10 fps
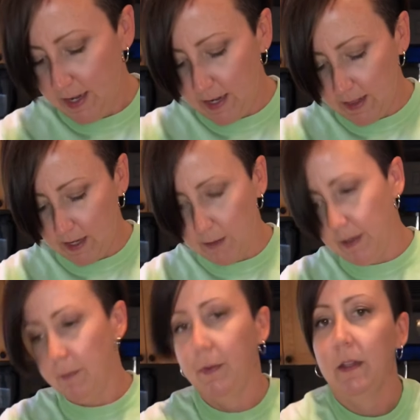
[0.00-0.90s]
And then I'm
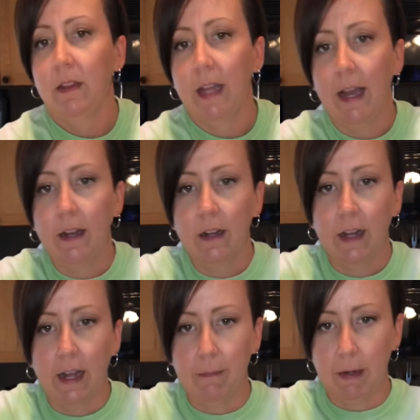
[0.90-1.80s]
gonna put that,
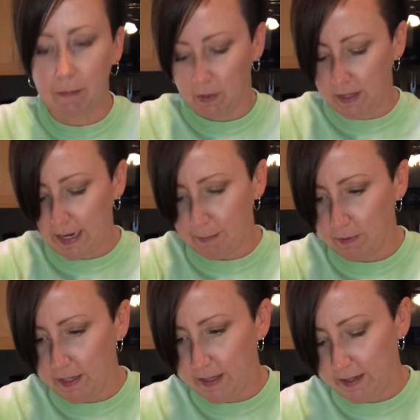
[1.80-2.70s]
my bullet apple
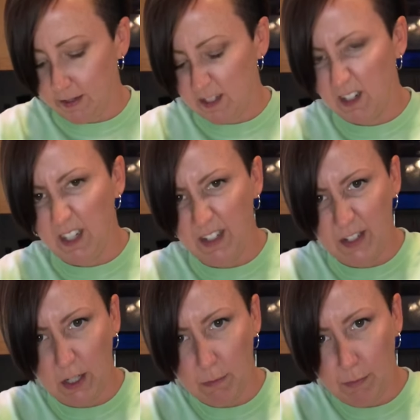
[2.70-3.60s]
right there. It's starting to
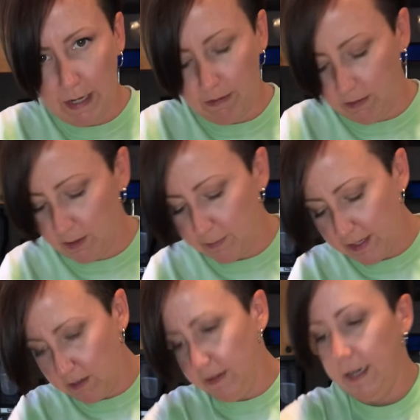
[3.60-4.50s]
turn brown a little bit
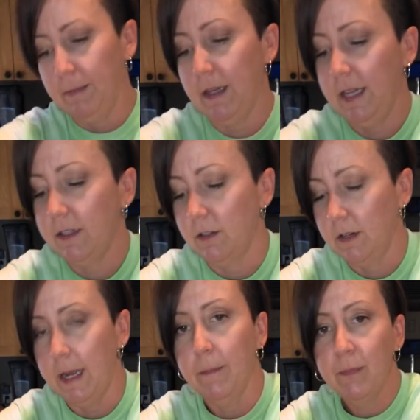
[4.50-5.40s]
already, but that's
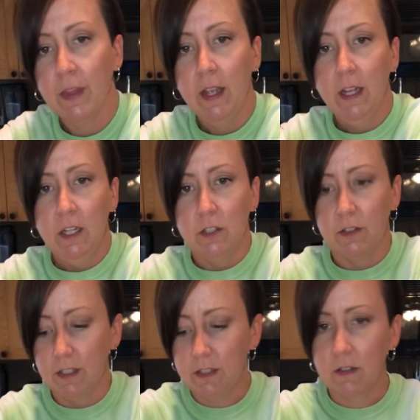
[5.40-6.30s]
okay. So
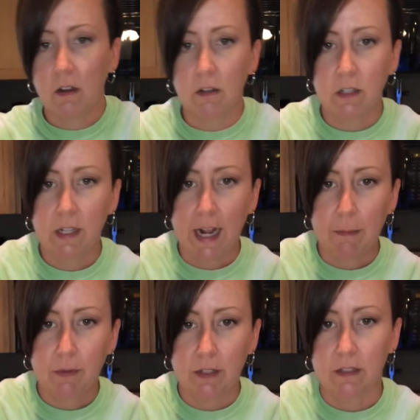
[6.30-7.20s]
this is all good
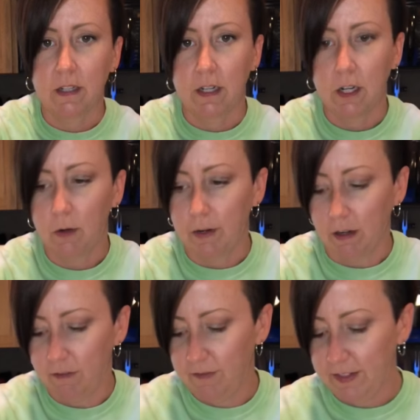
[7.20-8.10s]
apple that's gonna go in our
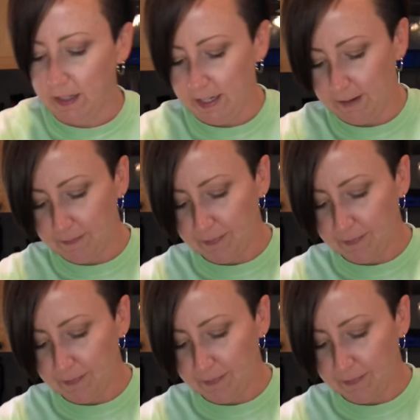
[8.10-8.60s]
filling.